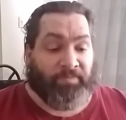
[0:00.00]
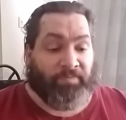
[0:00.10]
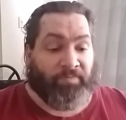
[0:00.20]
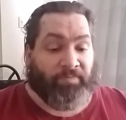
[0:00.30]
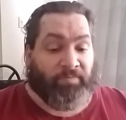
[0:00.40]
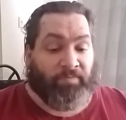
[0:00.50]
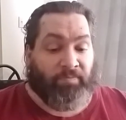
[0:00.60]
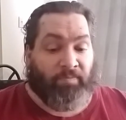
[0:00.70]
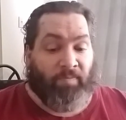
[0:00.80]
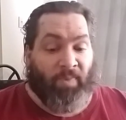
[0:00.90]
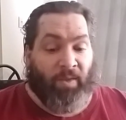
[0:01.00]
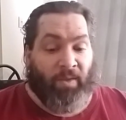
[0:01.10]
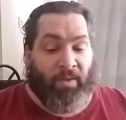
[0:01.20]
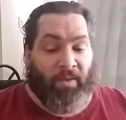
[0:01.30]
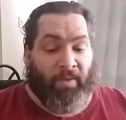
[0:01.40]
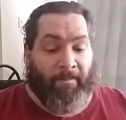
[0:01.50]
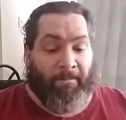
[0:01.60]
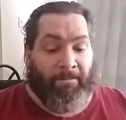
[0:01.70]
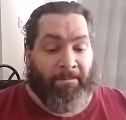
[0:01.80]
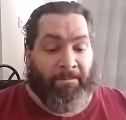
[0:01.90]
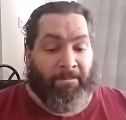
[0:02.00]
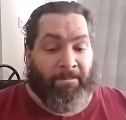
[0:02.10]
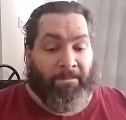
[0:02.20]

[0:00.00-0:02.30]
Nothing is said.